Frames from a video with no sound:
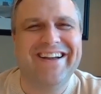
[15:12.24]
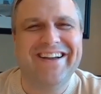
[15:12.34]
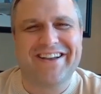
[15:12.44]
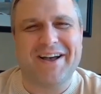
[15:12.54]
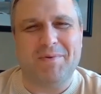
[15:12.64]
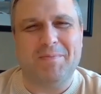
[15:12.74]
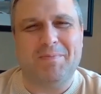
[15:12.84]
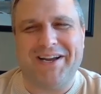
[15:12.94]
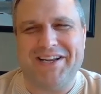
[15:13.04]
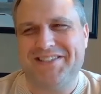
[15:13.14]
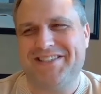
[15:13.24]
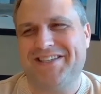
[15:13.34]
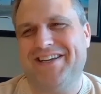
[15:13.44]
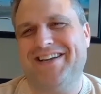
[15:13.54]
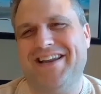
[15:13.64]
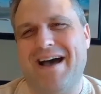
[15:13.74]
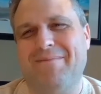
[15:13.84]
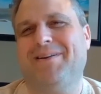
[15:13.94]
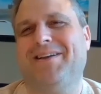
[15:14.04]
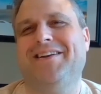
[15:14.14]
Couple pints and a
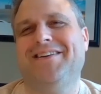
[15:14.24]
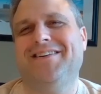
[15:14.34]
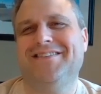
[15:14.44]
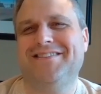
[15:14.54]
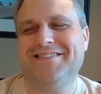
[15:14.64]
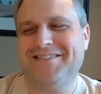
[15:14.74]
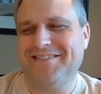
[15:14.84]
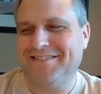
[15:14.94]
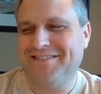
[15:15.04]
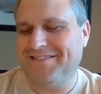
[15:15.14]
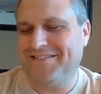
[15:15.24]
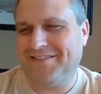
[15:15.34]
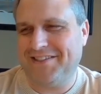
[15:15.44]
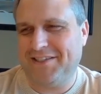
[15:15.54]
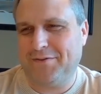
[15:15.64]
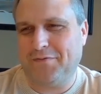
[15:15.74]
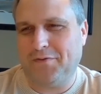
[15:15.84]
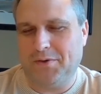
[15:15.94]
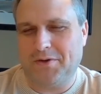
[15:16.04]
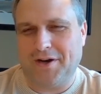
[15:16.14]
napkin. Right? What's this
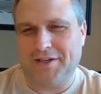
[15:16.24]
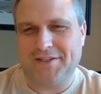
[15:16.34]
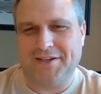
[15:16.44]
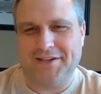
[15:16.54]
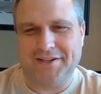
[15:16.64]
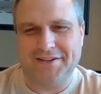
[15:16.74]
food cost thing?